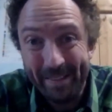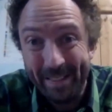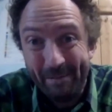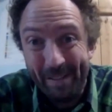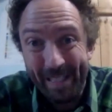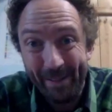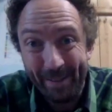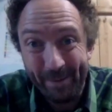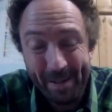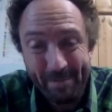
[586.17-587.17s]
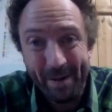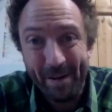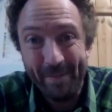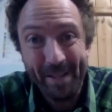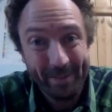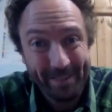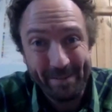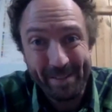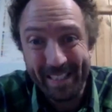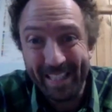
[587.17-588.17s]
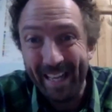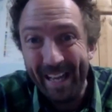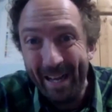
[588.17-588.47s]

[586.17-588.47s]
It didn't really go anywhere, but that was interesting.